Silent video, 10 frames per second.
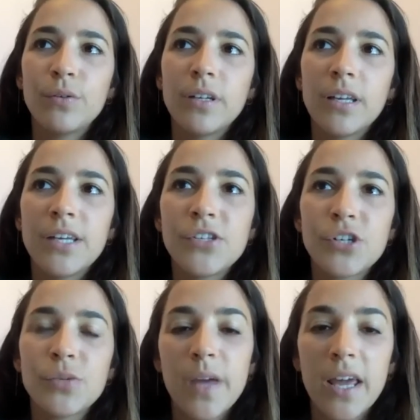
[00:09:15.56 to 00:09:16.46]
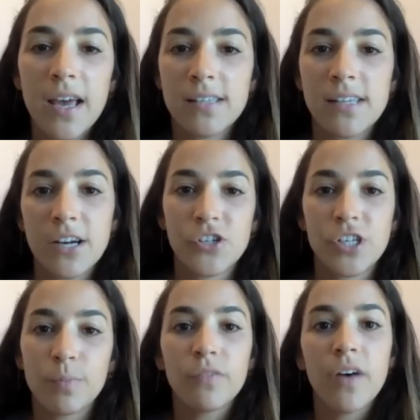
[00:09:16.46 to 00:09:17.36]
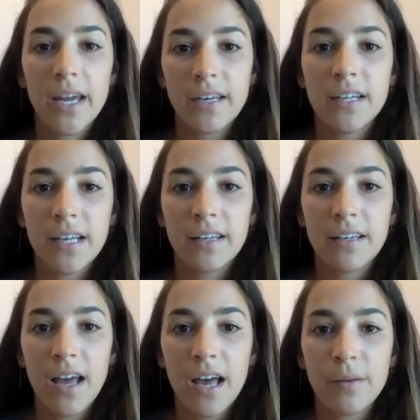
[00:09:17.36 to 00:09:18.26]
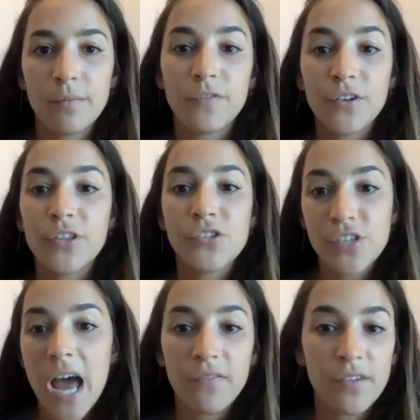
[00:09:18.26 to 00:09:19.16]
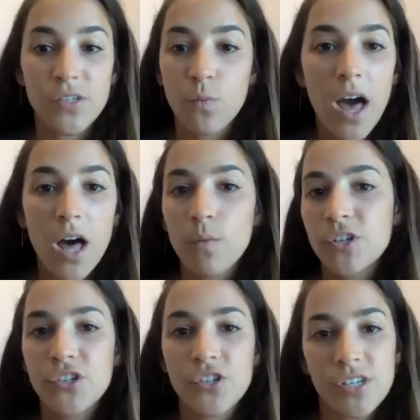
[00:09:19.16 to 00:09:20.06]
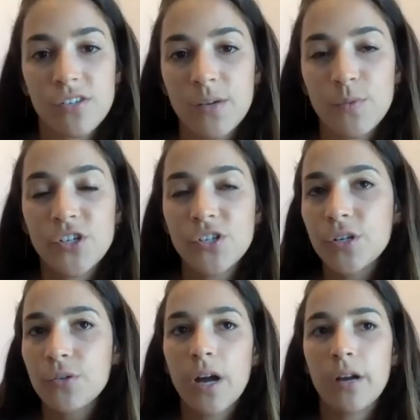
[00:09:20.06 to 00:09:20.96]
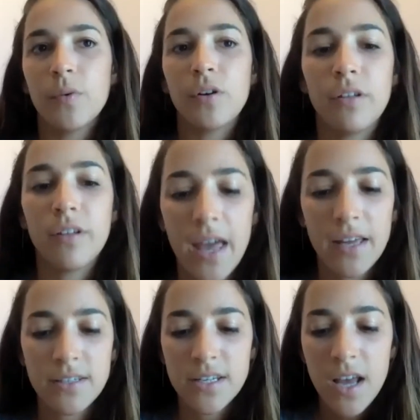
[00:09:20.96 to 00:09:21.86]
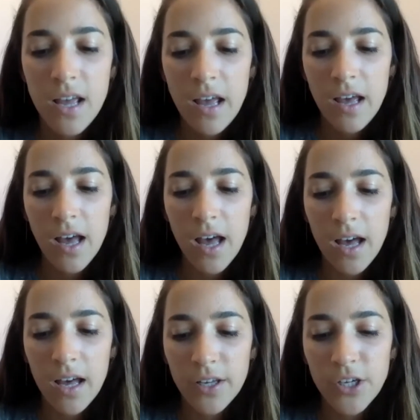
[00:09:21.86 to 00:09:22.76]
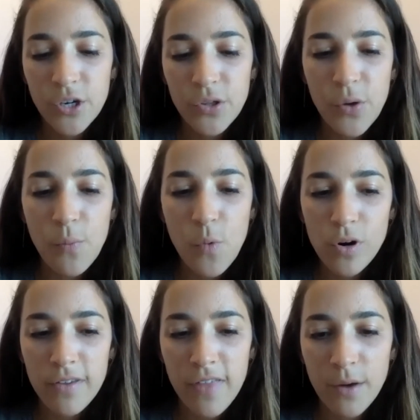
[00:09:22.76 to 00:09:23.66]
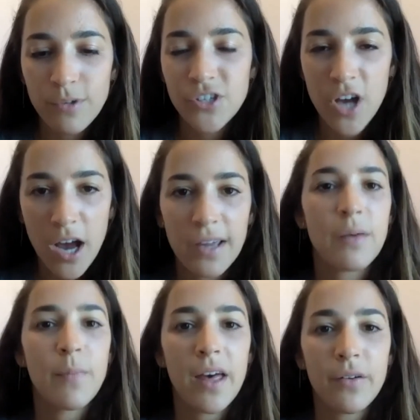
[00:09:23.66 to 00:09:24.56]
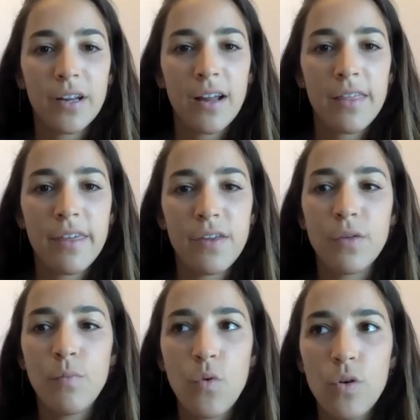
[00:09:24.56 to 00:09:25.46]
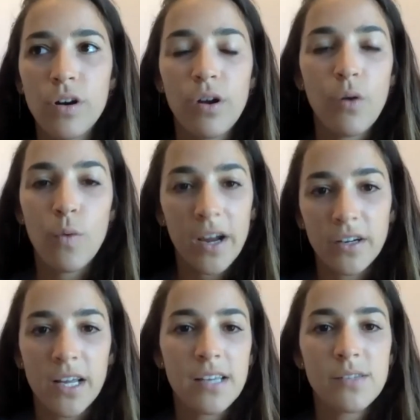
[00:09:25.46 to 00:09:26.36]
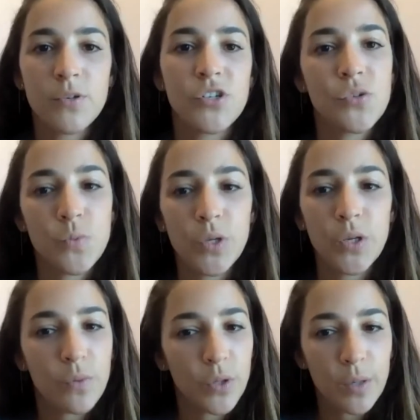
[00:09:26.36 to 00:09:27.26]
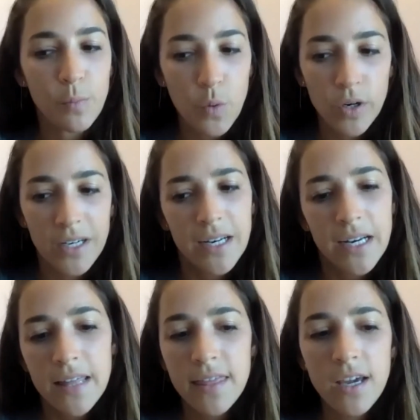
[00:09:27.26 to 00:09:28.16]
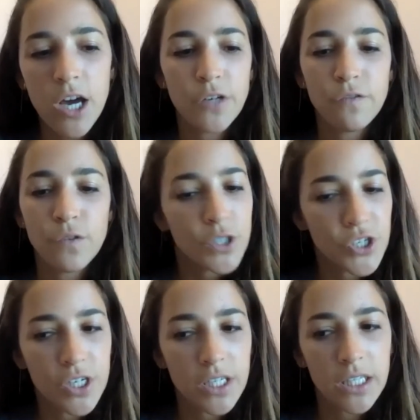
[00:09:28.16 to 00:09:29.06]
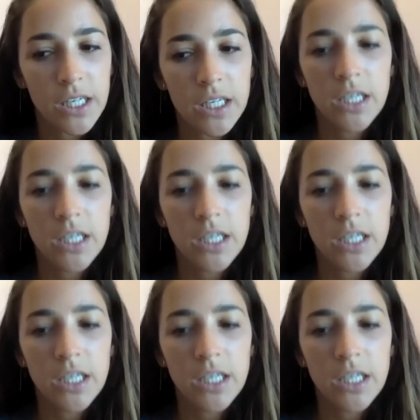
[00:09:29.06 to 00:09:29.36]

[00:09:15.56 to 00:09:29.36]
Eastern Bank has actually provided it for their staff as well, which is incredible. And the more that we're talking about it, I think the more awareness, which is really, really important. And I think, unfortunately,